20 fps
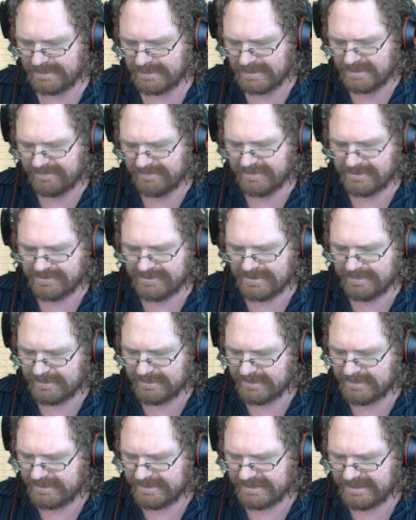if you triple
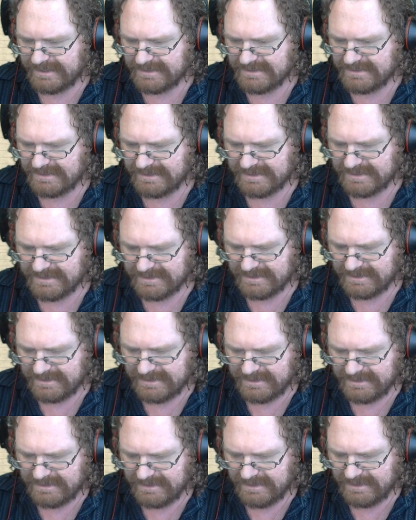click, it selects
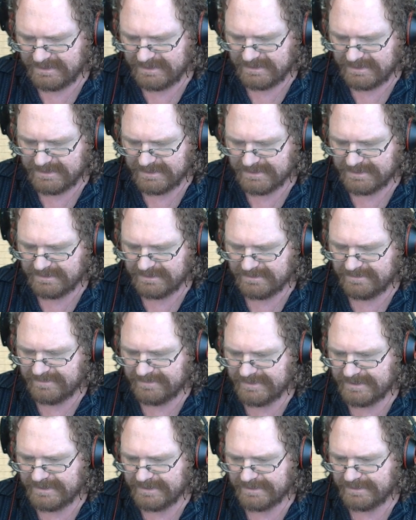all. Let's go
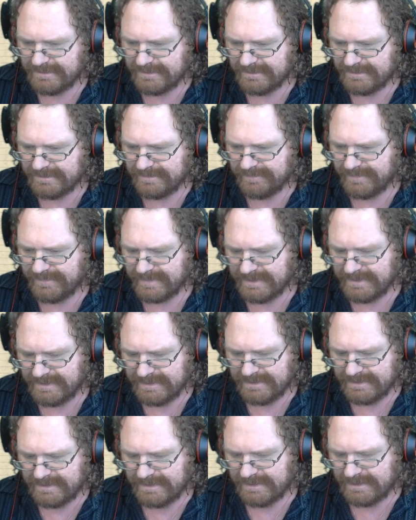volume
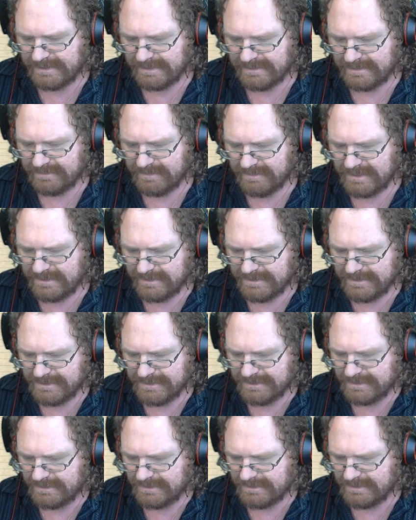and meters
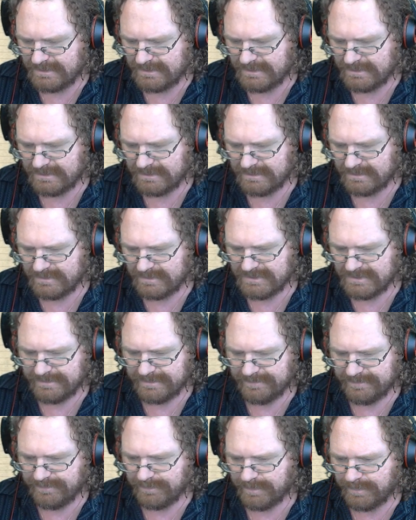cubed.
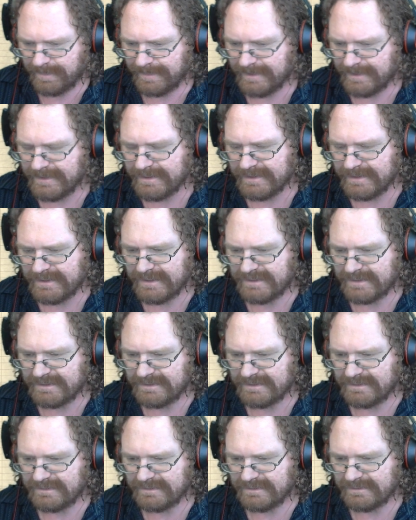And
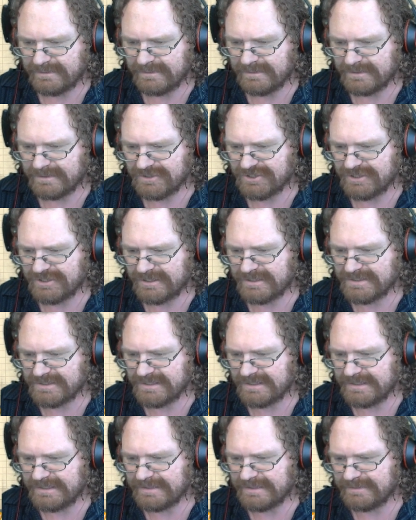then the chart
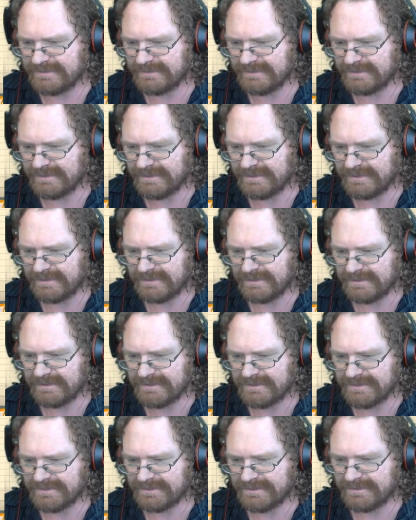title,
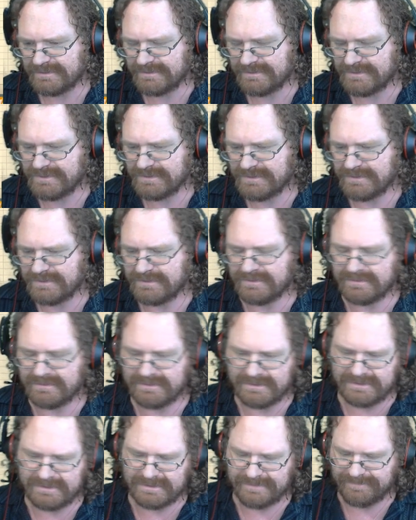let's go
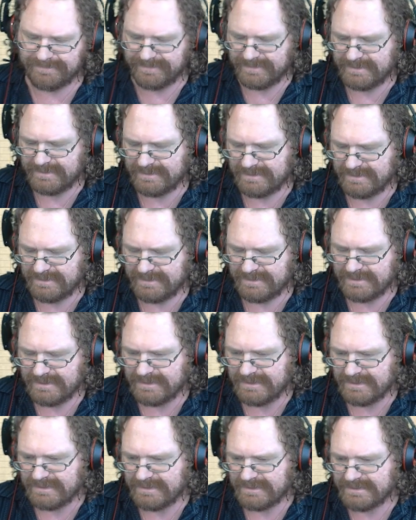to,
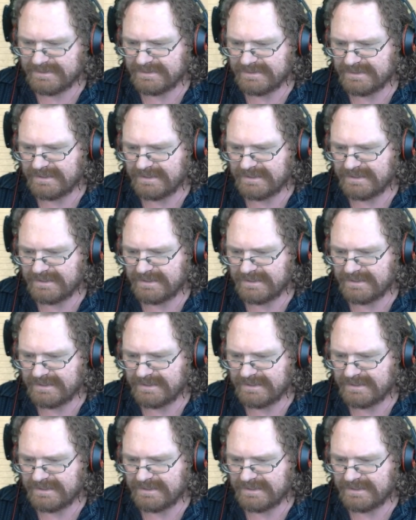let's see,